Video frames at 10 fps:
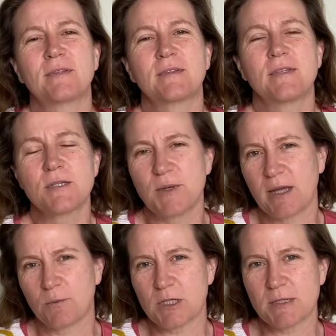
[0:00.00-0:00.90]
This week
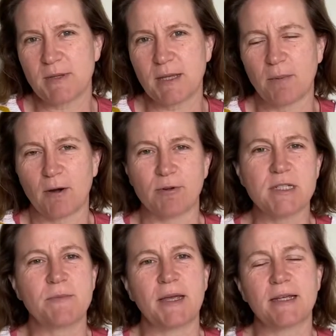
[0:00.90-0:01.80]
I want to speak about
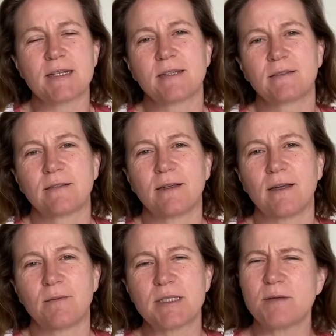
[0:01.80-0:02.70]
respect.
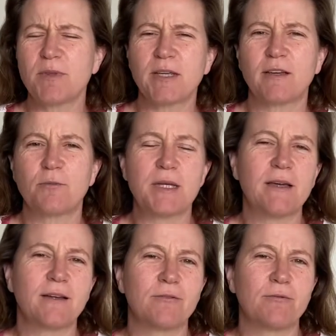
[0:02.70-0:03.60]
It's something I've been
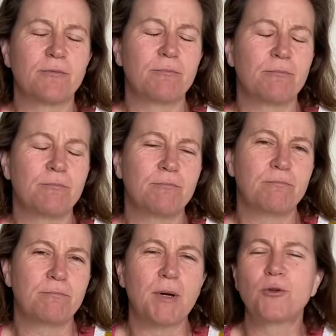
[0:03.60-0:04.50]
kind of
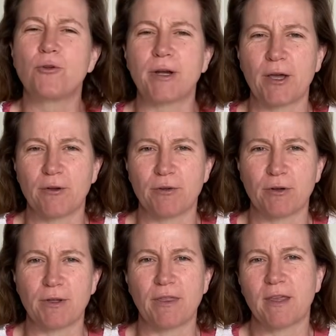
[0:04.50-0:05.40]
pondering
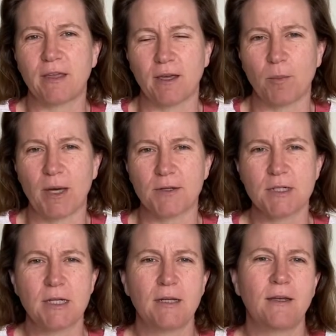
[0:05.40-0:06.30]
over and thinking about,
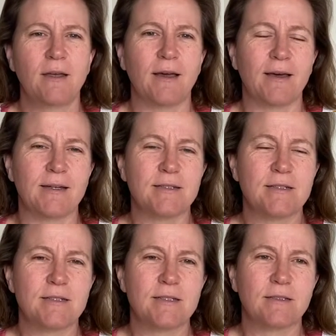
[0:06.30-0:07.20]

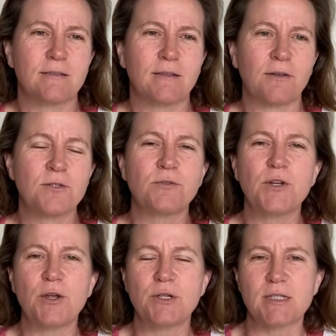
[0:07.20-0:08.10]
and I sort of
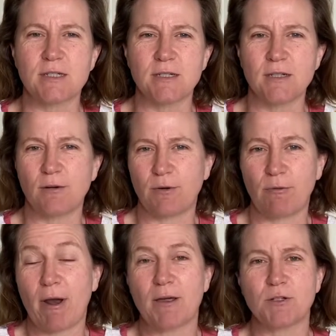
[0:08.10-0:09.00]
noticed it
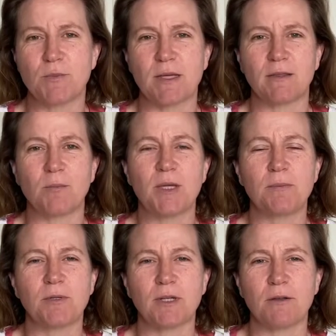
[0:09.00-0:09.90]
around me and the
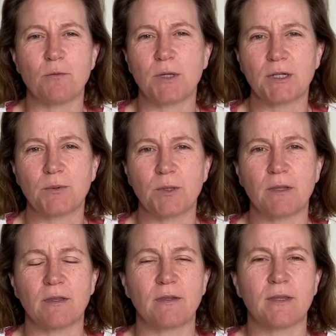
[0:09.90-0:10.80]
people that I've worked
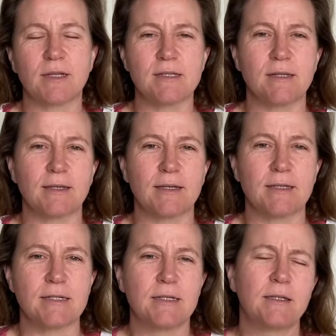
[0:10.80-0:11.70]
with and things like that.